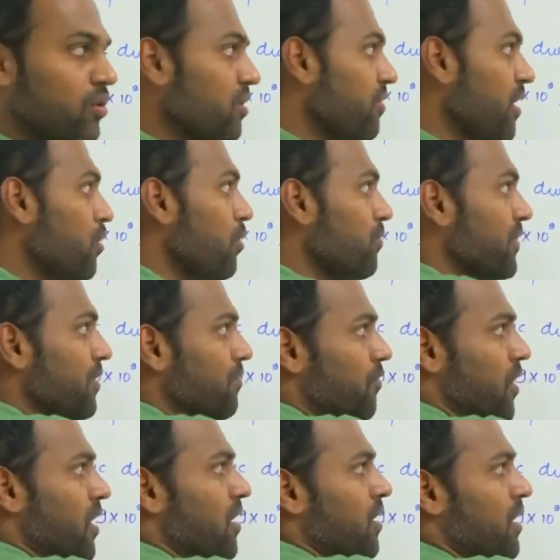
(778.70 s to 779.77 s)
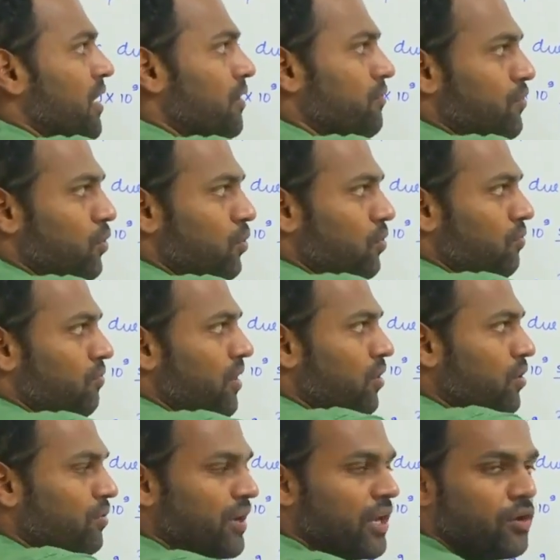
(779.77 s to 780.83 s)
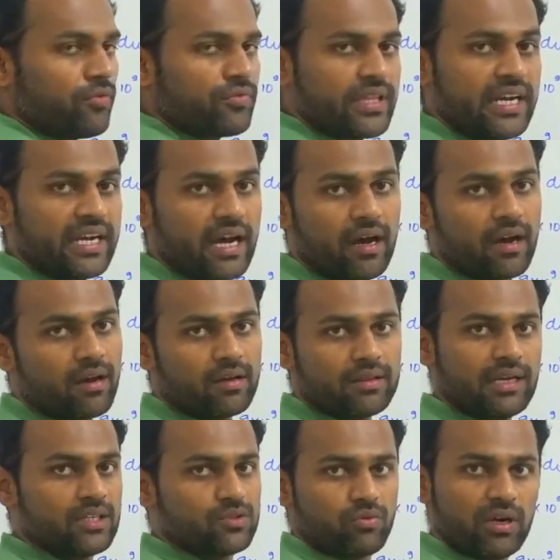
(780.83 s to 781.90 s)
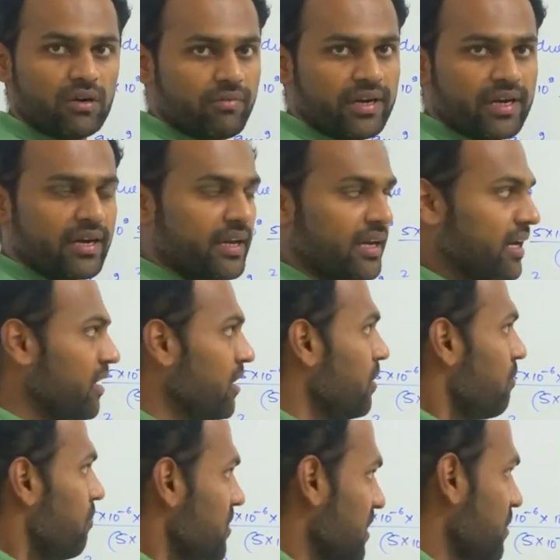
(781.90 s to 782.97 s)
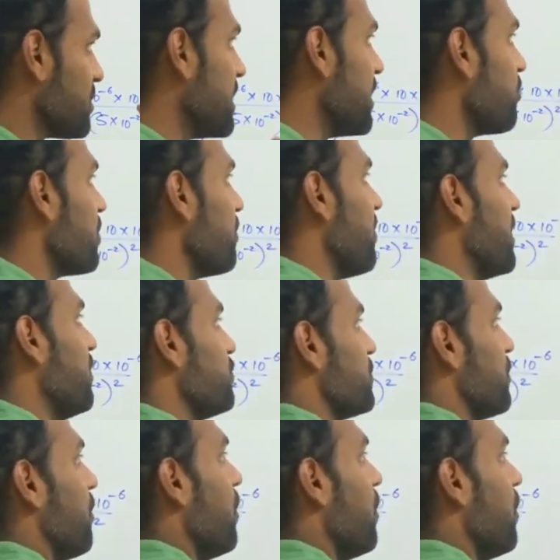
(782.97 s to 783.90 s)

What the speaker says: the value of F1, F2, we know the value of theta, that is 120 degrees. We'll substitute the values.